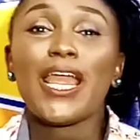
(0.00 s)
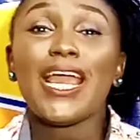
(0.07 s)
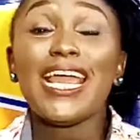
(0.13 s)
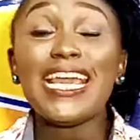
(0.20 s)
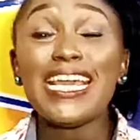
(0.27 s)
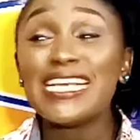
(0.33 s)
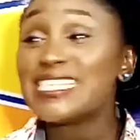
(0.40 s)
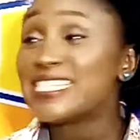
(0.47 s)

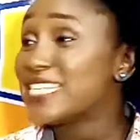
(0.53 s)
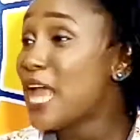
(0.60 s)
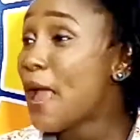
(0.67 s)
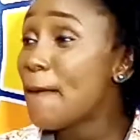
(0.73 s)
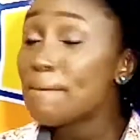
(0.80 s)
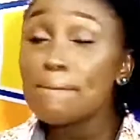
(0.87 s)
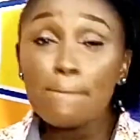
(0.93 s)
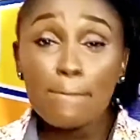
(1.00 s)
is
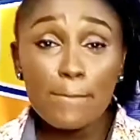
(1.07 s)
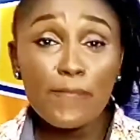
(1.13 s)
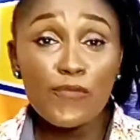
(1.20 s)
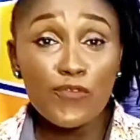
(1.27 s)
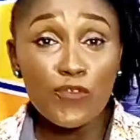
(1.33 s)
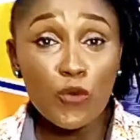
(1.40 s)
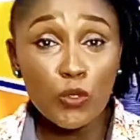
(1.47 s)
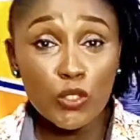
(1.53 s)

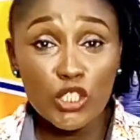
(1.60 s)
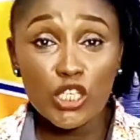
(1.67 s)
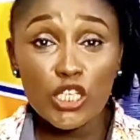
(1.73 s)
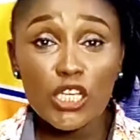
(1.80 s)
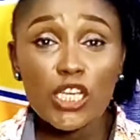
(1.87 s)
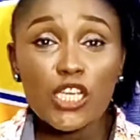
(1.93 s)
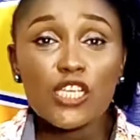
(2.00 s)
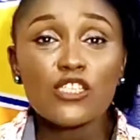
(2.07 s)
food.
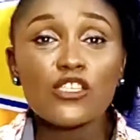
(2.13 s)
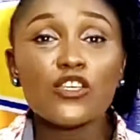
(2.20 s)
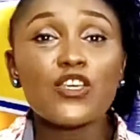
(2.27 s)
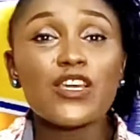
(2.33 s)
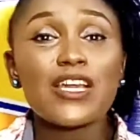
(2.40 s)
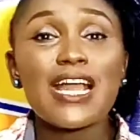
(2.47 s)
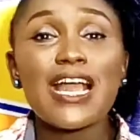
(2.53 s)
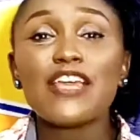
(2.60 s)
So you
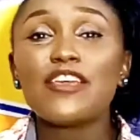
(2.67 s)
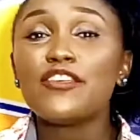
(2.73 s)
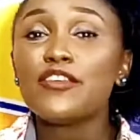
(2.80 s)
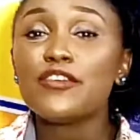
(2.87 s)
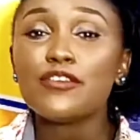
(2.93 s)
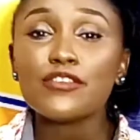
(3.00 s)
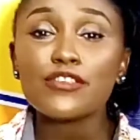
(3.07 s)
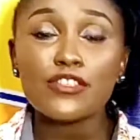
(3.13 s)
can
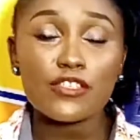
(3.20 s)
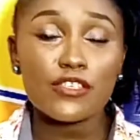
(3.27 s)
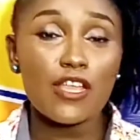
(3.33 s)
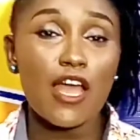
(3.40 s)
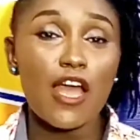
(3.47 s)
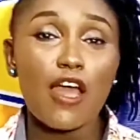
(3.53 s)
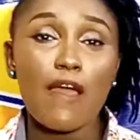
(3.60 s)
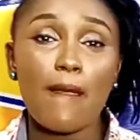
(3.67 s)
use
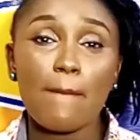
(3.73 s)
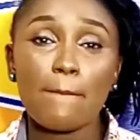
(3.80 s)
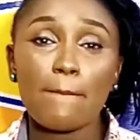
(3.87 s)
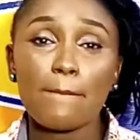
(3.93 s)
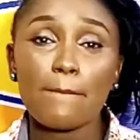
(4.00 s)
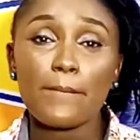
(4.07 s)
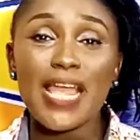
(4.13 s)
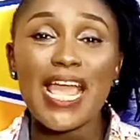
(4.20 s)

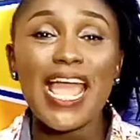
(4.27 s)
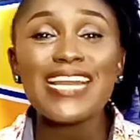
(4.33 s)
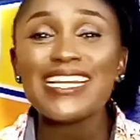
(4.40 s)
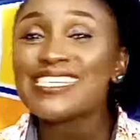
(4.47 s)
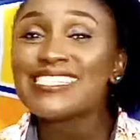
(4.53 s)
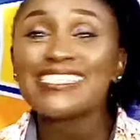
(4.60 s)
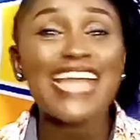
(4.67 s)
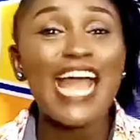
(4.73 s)
any
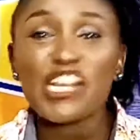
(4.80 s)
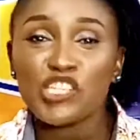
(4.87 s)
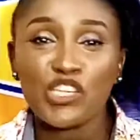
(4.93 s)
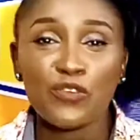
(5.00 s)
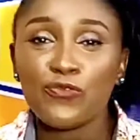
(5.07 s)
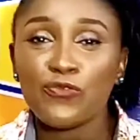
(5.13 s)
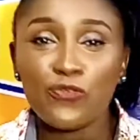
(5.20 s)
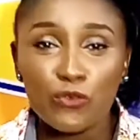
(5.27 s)
starchy
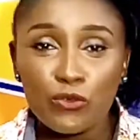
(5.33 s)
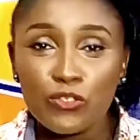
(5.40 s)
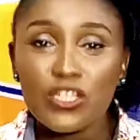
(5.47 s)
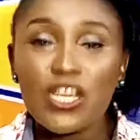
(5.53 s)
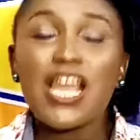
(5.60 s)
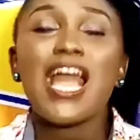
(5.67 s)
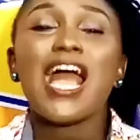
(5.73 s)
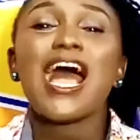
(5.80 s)
food
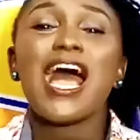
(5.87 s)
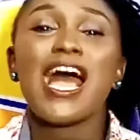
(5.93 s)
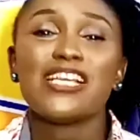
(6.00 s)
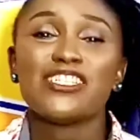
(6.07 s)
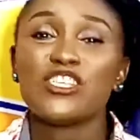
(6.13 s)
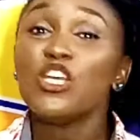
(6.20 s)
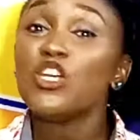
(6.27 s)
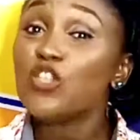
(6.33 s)

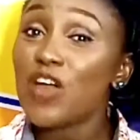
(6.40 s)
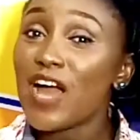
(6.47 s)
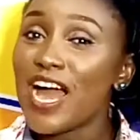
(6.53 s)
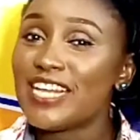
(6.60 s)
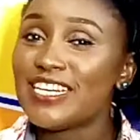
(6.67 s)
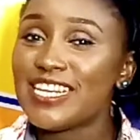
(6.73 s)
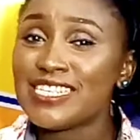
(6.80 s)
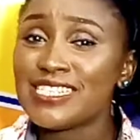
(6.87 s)
as your
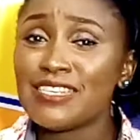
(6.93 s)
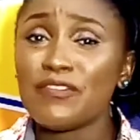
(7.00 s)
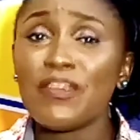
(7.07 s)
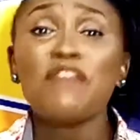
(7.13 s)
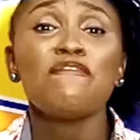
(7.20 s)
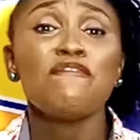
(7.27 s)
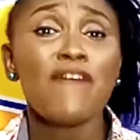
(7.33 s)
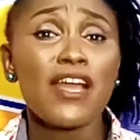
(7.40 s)
adhesive. In
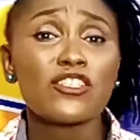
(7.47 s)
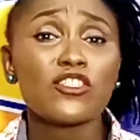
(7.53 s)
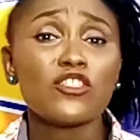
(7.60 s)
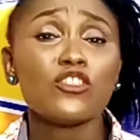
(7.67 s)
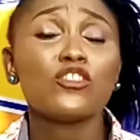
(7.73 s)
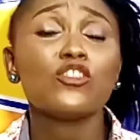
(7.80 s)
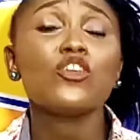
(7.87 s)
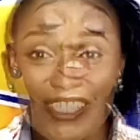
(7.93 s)
fact,
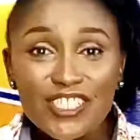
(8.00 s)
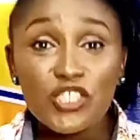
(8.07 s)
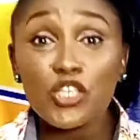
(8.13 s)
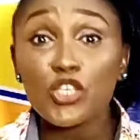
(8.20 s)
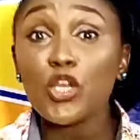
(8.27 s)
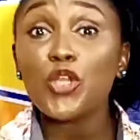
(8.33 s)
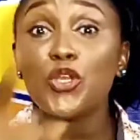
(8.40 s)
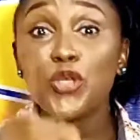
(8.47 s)
do
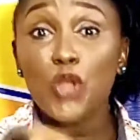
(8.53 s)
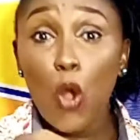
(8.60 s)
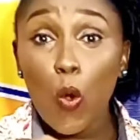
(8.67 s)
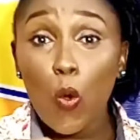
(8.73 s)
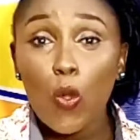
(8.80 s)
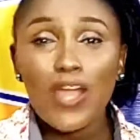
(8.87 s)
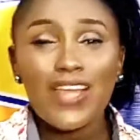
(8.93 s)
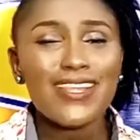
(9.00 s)
you know
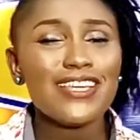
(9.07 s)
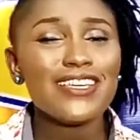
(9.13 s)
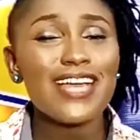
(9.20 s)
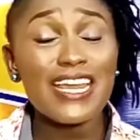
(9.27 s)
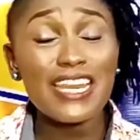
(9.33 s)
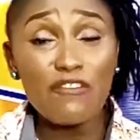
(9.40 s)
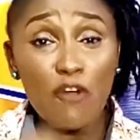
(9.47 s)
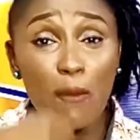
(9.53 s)
that you can
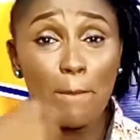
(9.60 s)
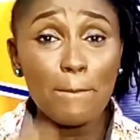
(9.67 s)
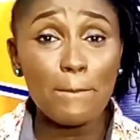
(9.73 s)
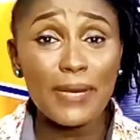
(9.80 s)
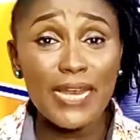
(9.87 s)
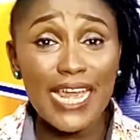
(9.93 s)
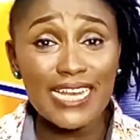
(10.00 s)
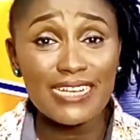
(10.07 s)
even
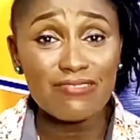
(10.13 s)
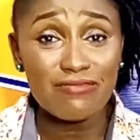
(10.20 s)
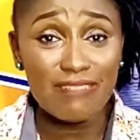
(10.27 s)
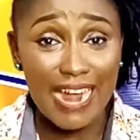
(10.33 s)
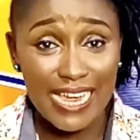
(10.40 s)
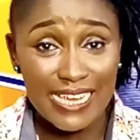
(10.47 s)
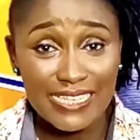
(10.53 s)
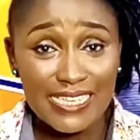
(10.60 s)
blend
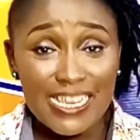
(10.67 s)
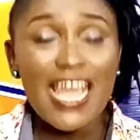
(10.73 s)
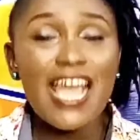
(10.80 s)
rice